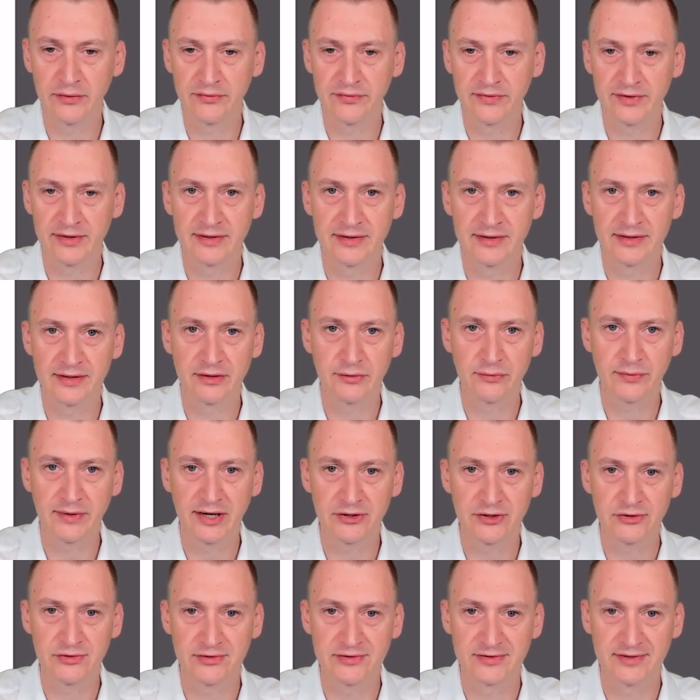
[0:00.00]
If it uh,
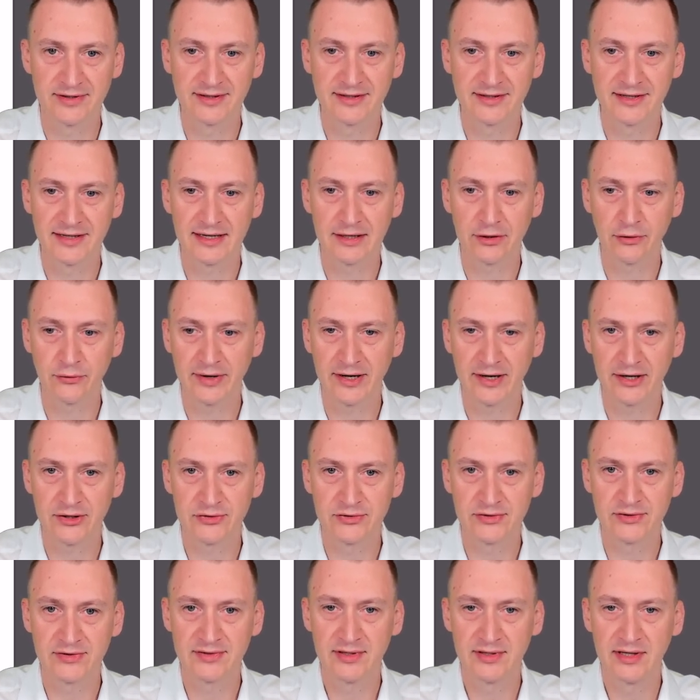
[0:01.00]
crashes, it, it
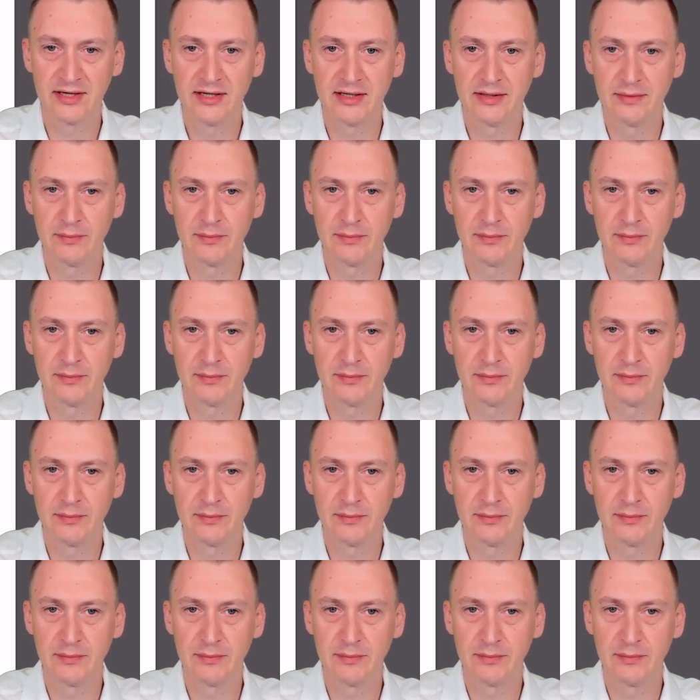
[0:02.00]
crashes,